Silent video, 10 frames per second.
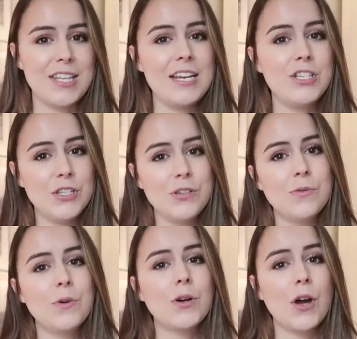They
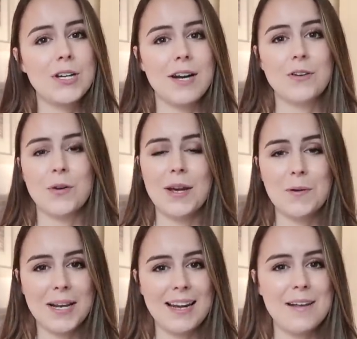do go down quite
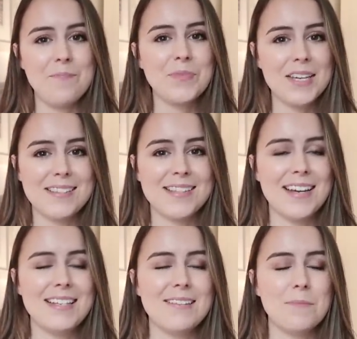quickly in
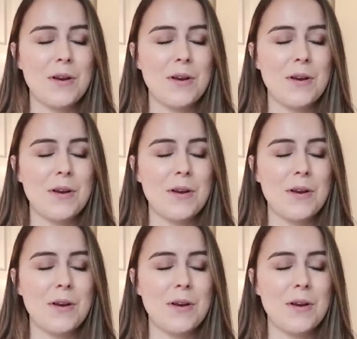sizes,